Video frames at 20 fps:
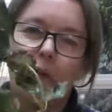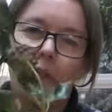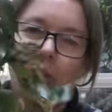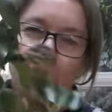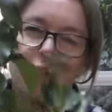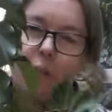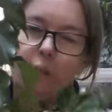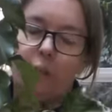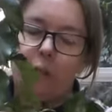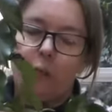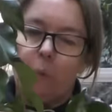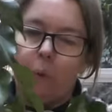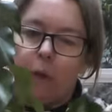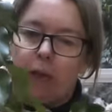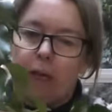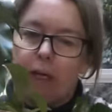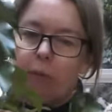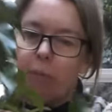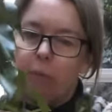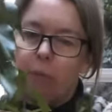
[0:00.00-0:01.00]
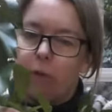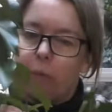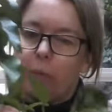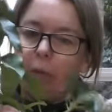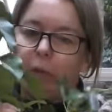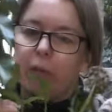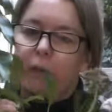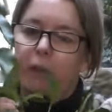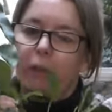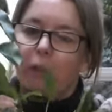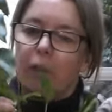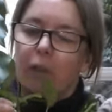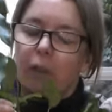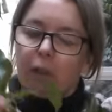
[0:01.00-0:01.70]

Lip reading: I'll show you why in a moment.